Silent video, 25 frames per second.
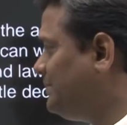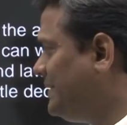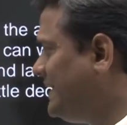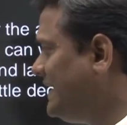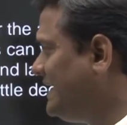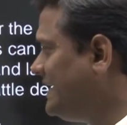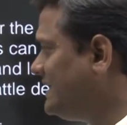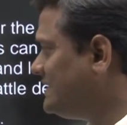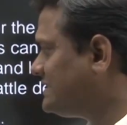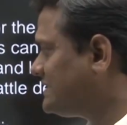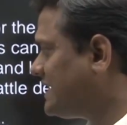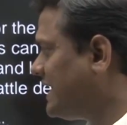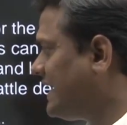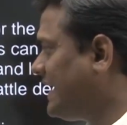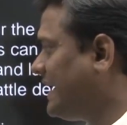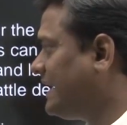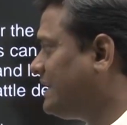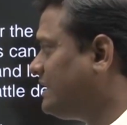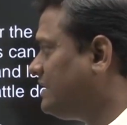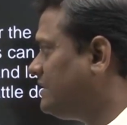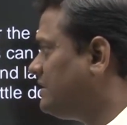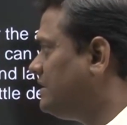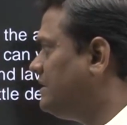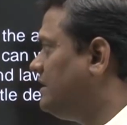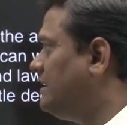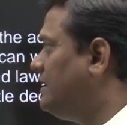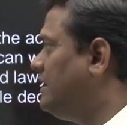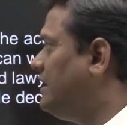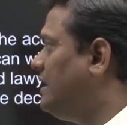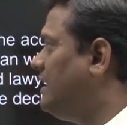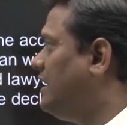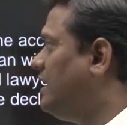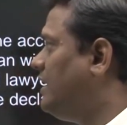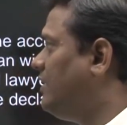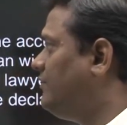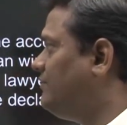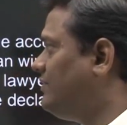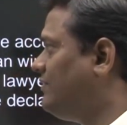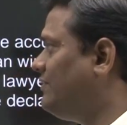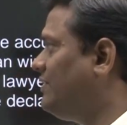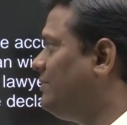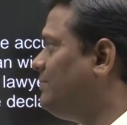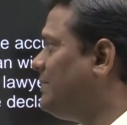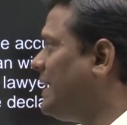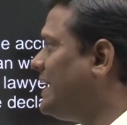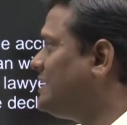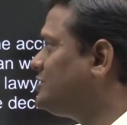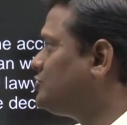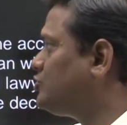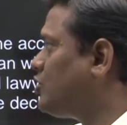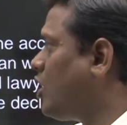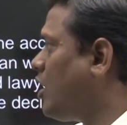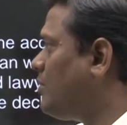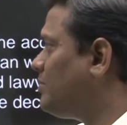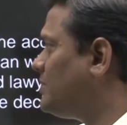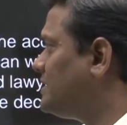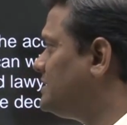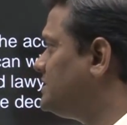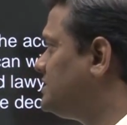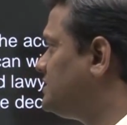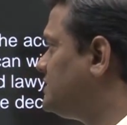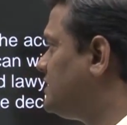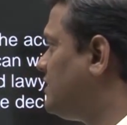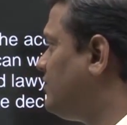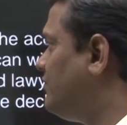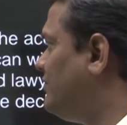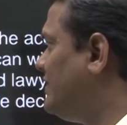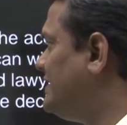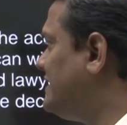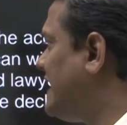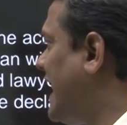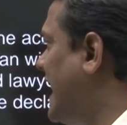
B is correct. We will match Romans with